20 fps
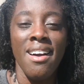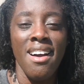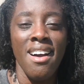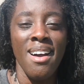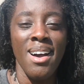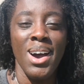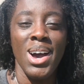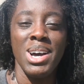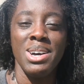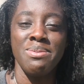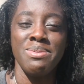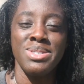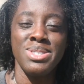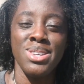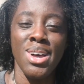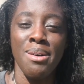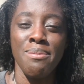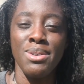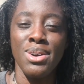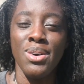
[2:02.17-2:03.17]
Um,
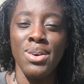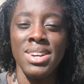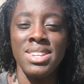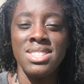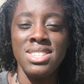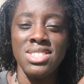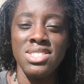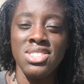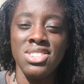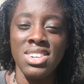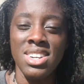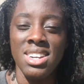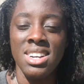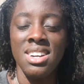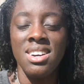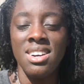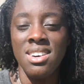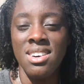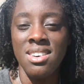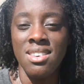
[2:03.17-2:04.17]
so I'm going to
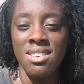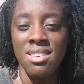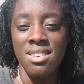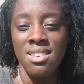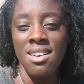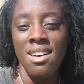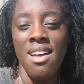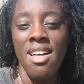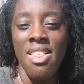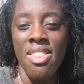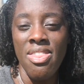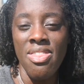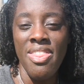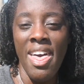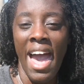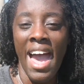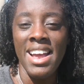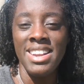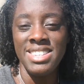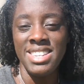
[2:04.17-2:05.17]
drill
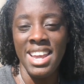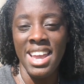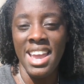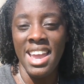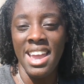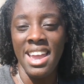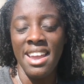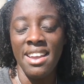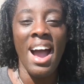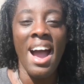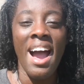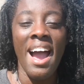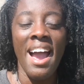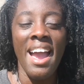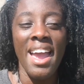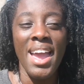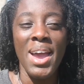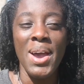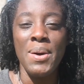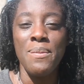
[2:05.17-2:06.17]
that day.
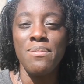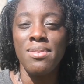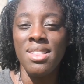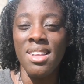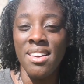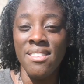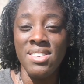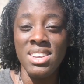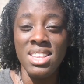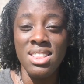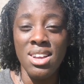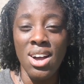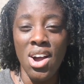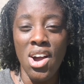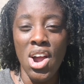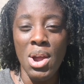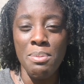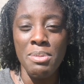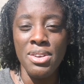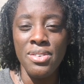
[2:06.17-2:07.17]
I am loving the
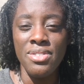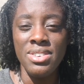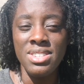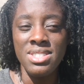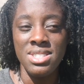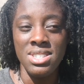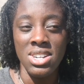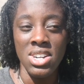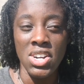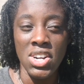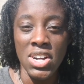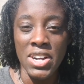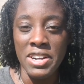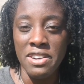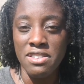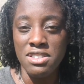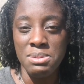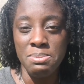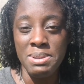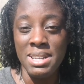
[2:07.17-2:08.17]
Army
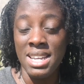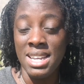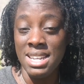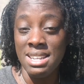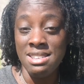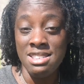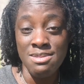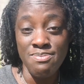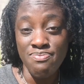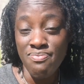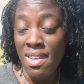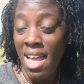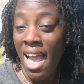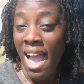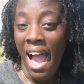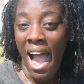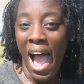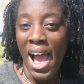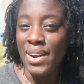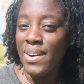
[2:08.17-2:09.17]
Reserves because
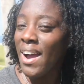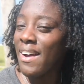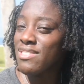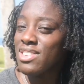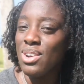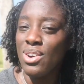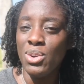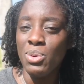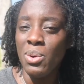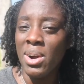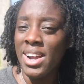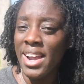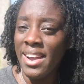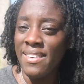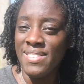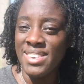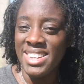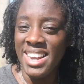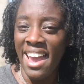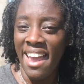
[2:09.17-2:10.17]
I don't have to go to work
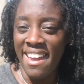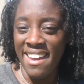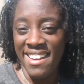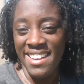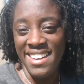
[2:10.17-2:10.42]
every day.